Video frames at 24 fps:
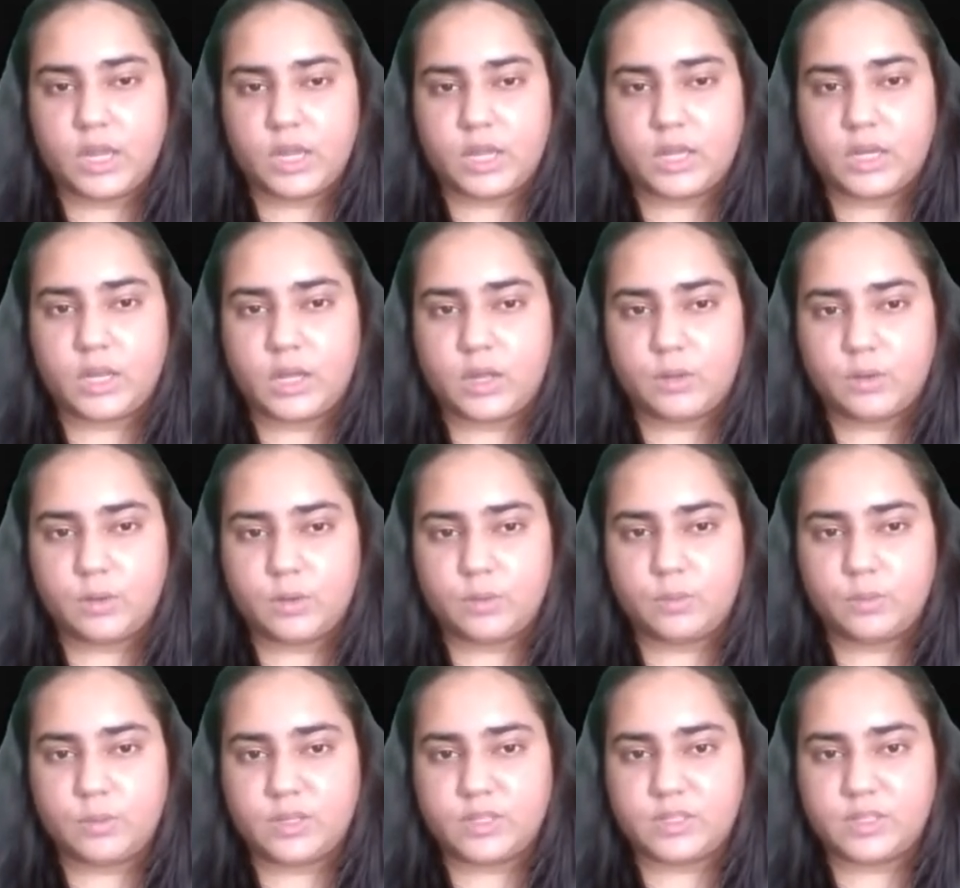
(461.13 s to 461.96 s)
And how
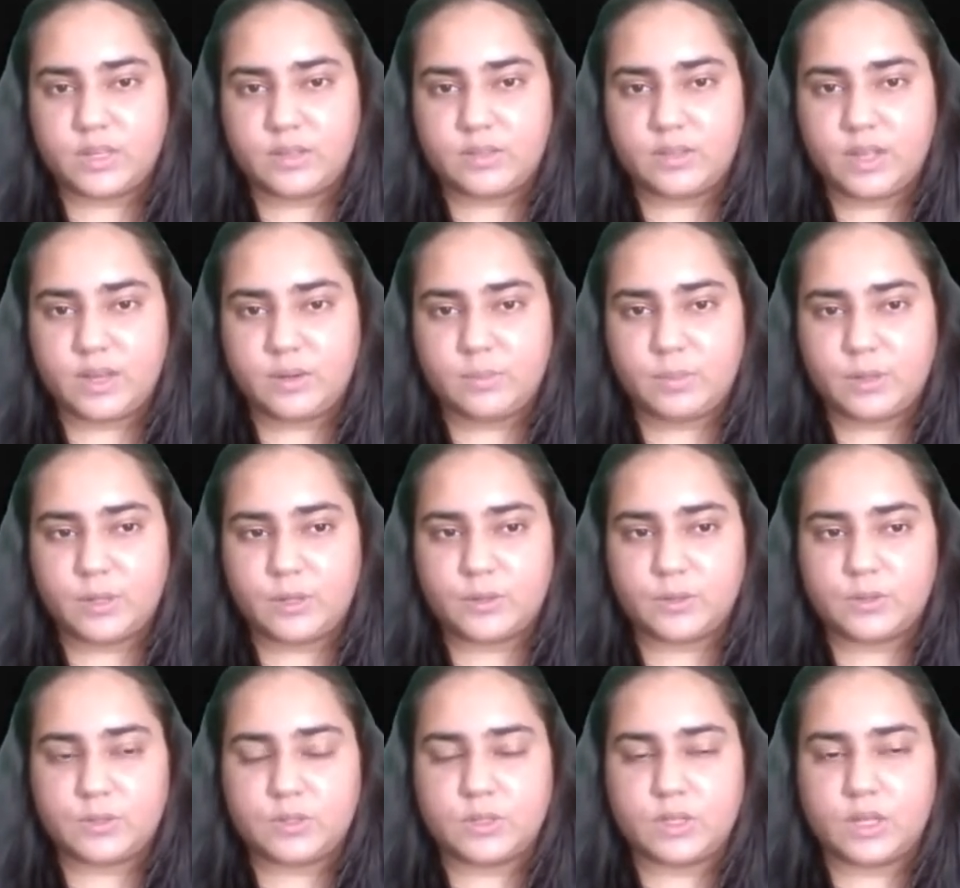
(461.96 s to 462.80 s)
could we say that?
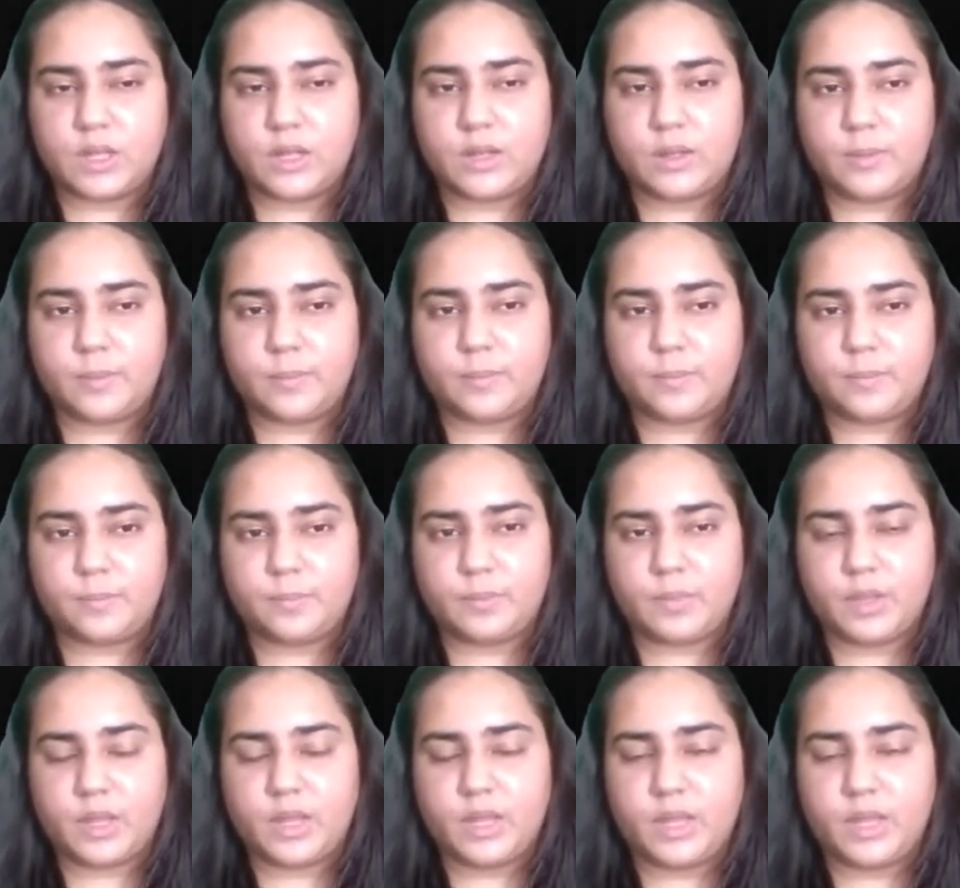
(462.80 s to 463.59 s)
Because um,